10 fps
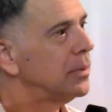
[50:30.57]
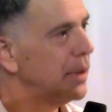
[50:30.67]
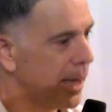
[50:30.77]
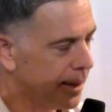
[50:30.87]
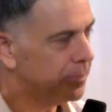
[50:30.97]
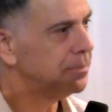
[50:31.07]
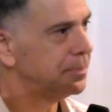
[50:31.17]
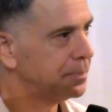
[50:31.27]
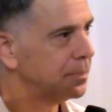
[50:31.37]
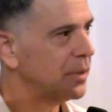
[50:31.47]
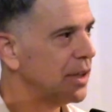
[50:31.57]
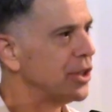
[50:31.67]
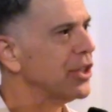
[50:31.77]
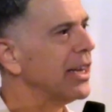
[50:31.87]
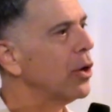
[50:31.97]
Okay. Yeah. It's a
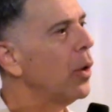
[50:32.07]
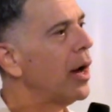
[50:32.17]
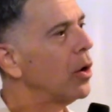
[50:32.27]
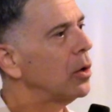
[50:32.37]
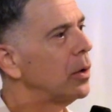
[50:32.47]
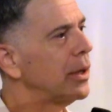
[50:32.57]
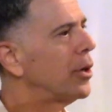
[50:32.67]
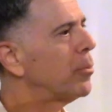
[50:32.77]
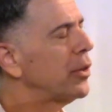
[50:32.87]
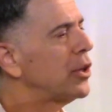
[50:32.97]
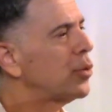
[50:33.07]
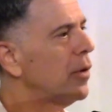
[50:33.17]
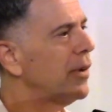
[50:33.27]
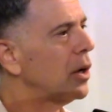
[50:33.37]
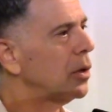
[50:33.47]
single alkaloid. There are more than
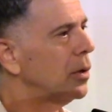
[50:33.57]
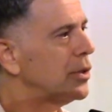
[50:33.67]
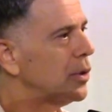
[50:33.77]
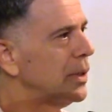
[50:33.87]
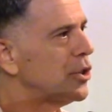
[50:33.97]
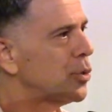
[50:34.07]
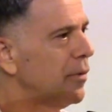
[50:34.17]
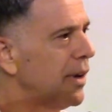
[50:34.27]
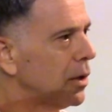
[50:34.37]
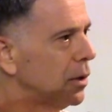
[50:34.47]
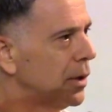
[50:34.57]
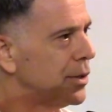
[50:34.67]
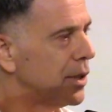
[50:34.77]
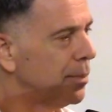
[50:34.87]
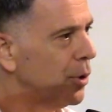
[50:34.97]
12 alkaloids, or at least 12
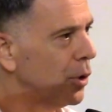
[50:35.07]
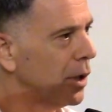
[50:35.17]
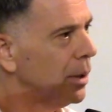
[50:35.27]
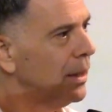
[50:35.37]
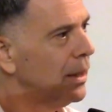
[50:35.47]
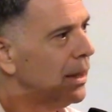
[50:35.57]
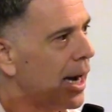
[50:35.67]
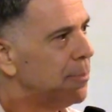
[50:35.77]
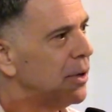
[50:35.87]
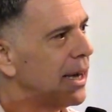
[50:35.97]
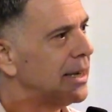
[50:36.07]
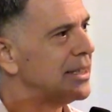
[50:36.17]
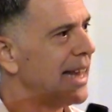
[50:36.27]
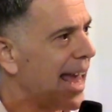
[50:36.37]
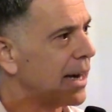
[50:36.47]
alkaloids in iboga. Ibogaine is
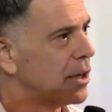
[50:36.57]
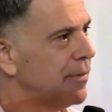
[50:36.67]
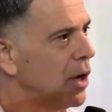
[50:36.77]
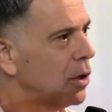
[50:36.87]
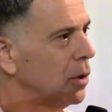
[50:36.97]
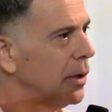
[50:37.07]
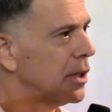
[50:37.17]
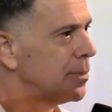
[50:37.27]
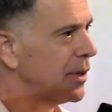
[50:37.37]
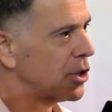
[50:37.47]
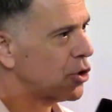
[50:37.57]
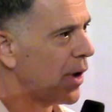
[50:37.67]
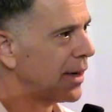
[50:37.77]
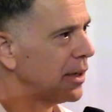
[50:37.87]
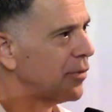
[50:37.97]
the active alkaloid that's been
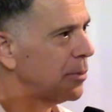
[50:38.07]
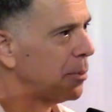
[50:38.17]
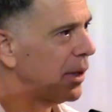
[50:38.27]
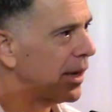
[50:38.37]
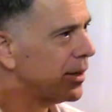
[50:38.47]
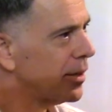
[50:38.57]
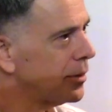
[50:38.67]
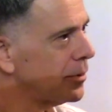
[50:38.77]
extracted from the plant.